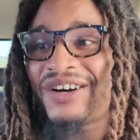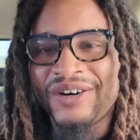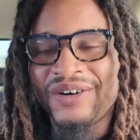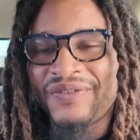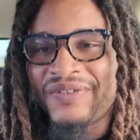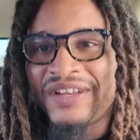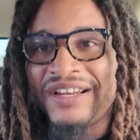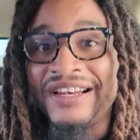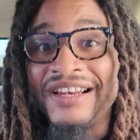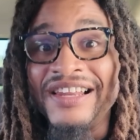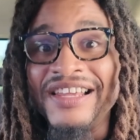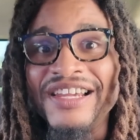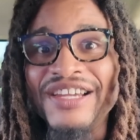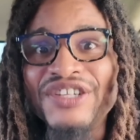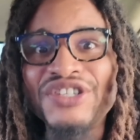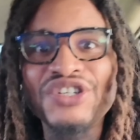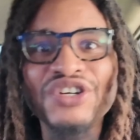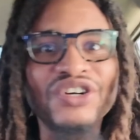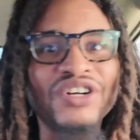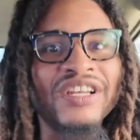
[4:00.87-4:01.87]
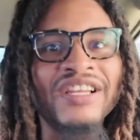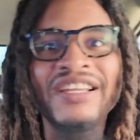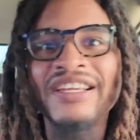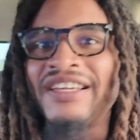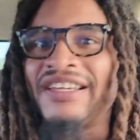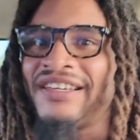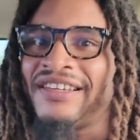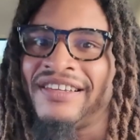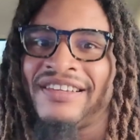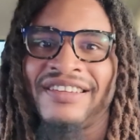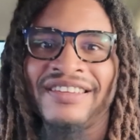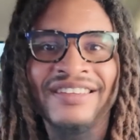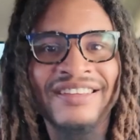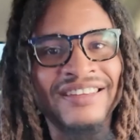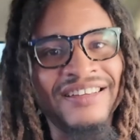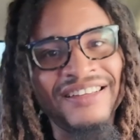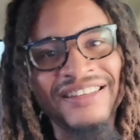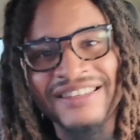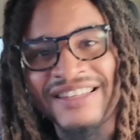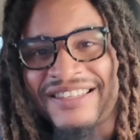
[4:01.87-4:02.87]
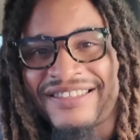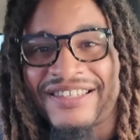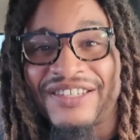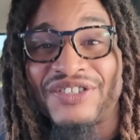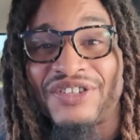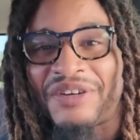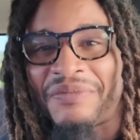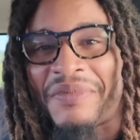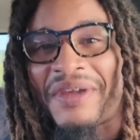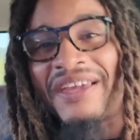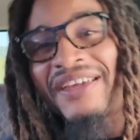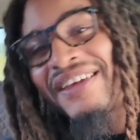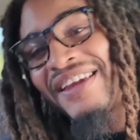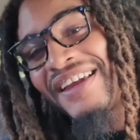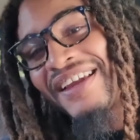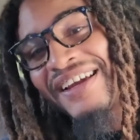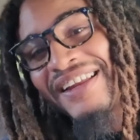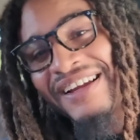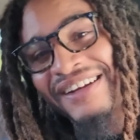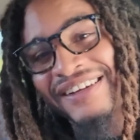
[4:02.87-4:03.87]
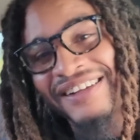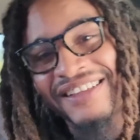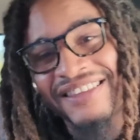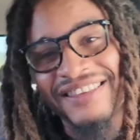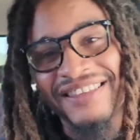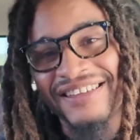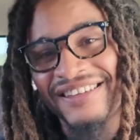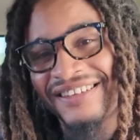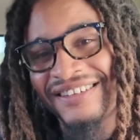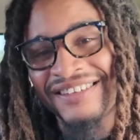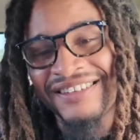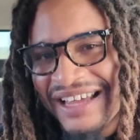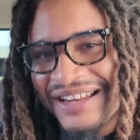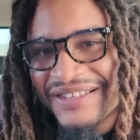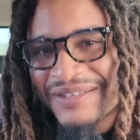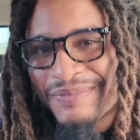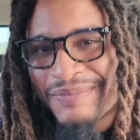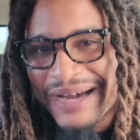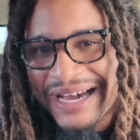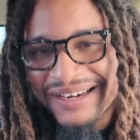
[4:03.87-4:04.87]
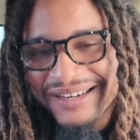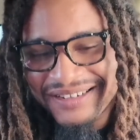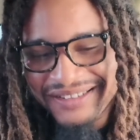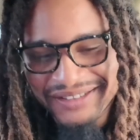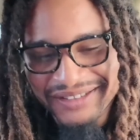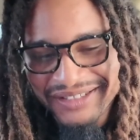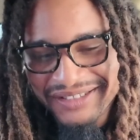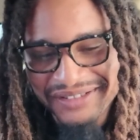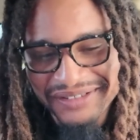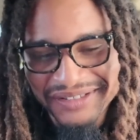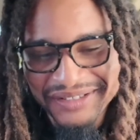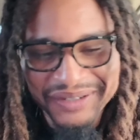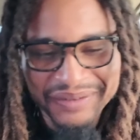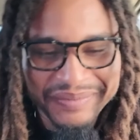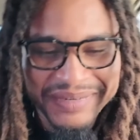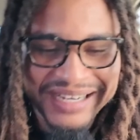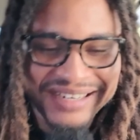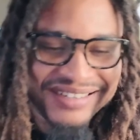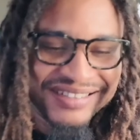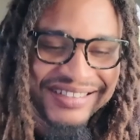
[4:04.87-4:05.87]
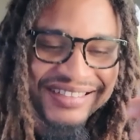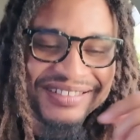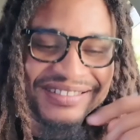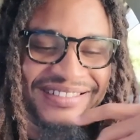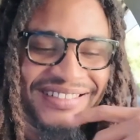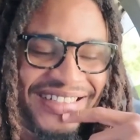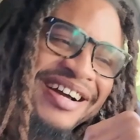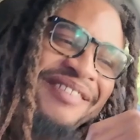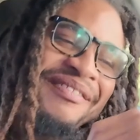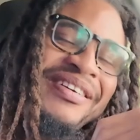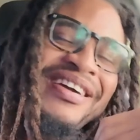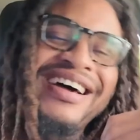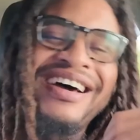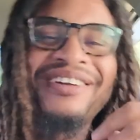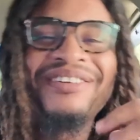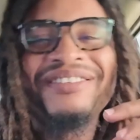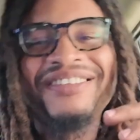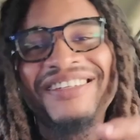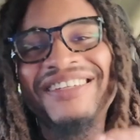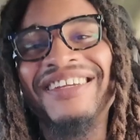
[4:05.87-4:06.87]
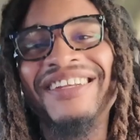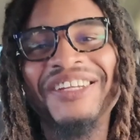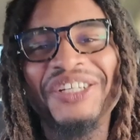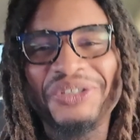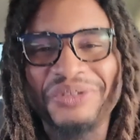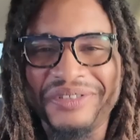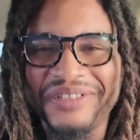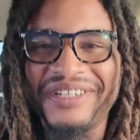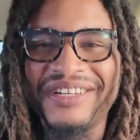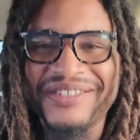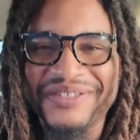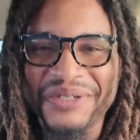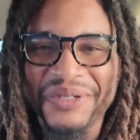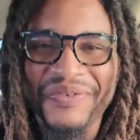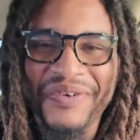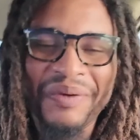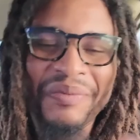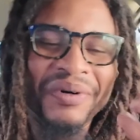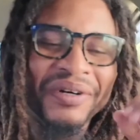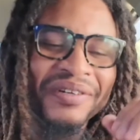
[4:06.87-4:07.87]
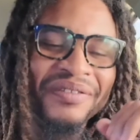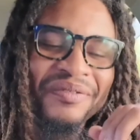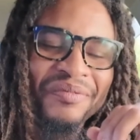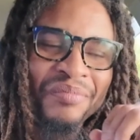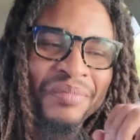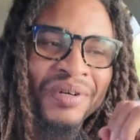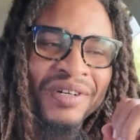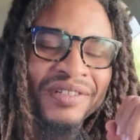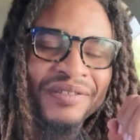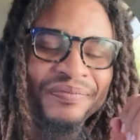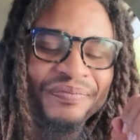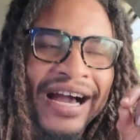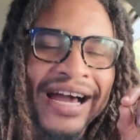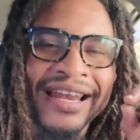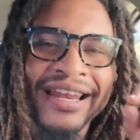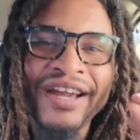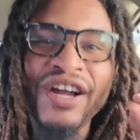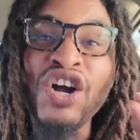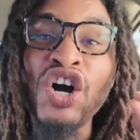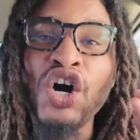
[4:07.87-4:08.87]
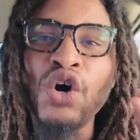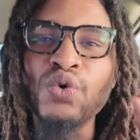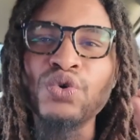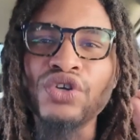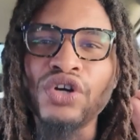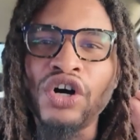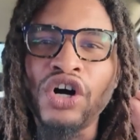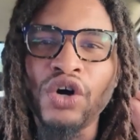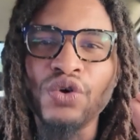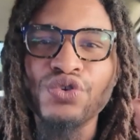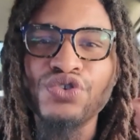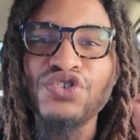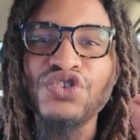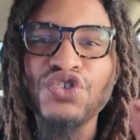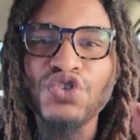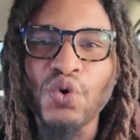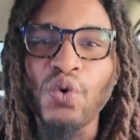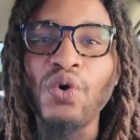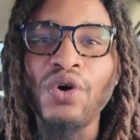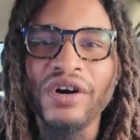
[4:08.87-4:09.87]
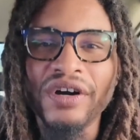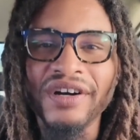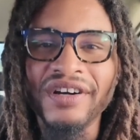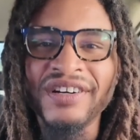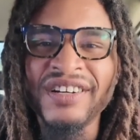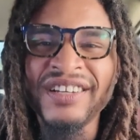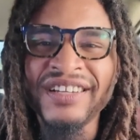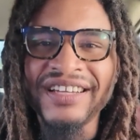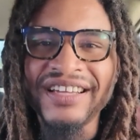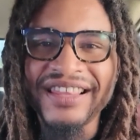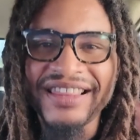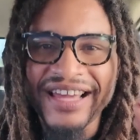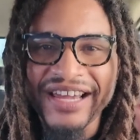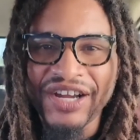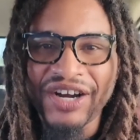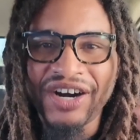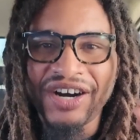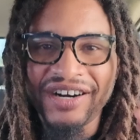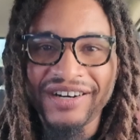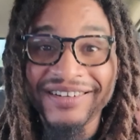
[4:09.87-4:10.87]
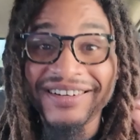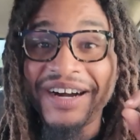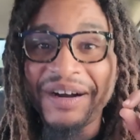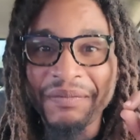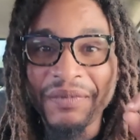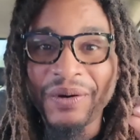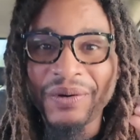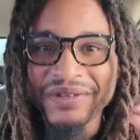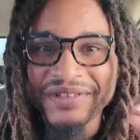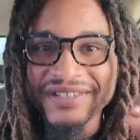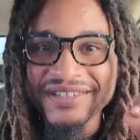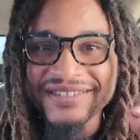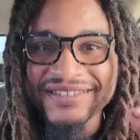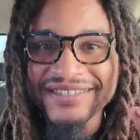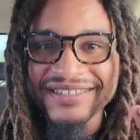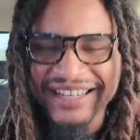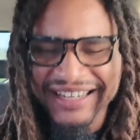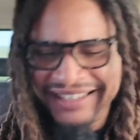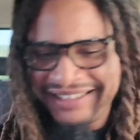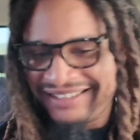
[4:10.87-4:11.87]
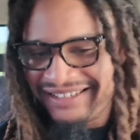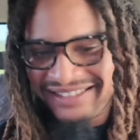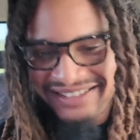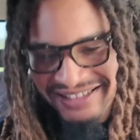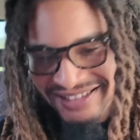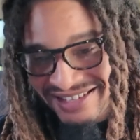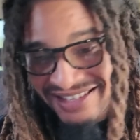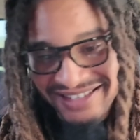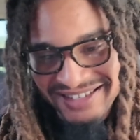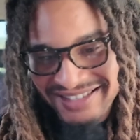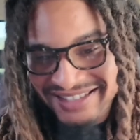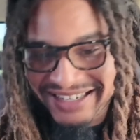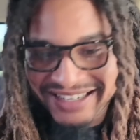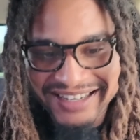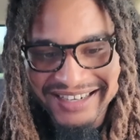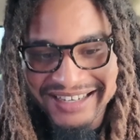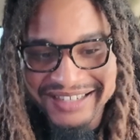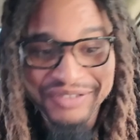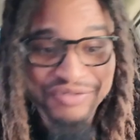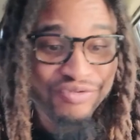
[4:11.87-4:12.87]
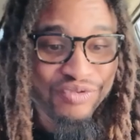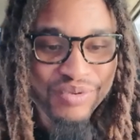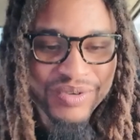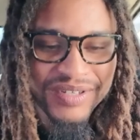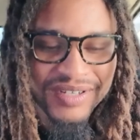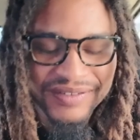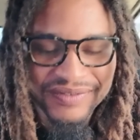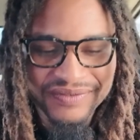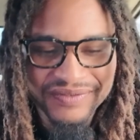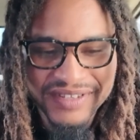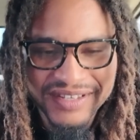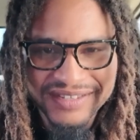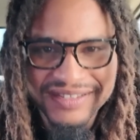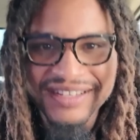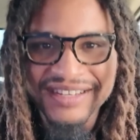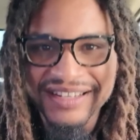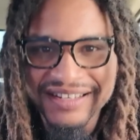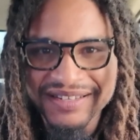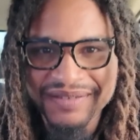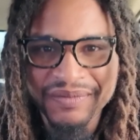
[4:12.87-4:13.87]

of leisurely decision making and that kind of thing ends badly or turns out badly. And I mean, I don't think he literally did a survey, but I like how sure they are about this. And this is again at the root of this thing. It's